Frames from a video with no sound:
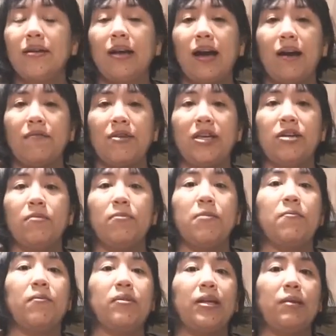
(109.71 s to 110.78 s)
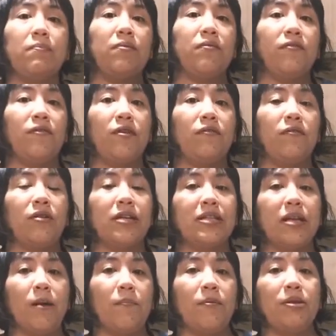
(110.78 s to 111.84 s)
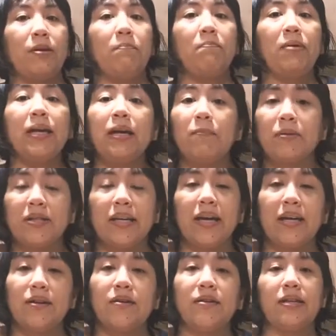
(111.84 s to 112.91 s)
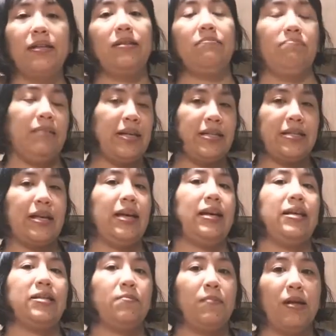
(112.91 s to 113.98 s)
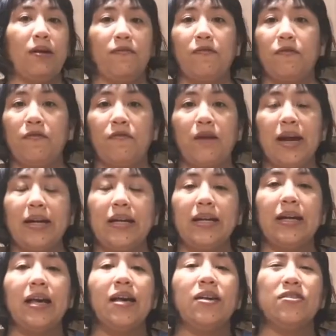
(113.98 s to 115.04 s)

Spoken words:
I hear people that prefer, for example, the pink potato that they say is better for frying.